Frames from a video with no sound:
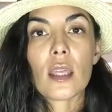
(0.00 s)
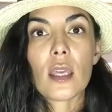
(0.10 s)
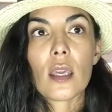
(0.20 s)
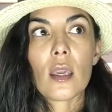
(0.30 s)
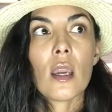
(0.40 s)

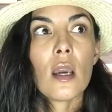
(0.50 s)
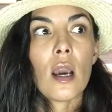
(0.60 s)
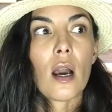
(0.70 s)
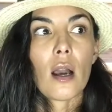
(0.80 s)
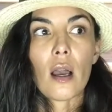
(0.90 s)
the
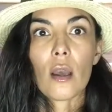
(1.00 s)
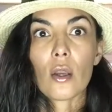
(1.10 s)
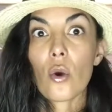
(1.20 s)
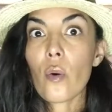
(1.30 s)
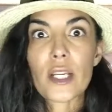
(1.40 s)
uh,
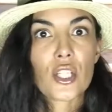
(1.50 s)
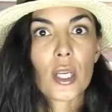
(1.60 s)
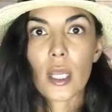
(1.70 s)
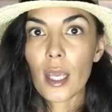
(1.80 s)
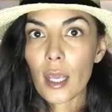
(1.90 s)

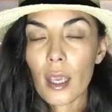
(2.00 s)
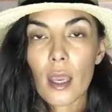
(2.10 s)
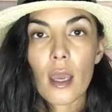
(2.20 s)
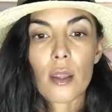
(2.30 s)
questioning,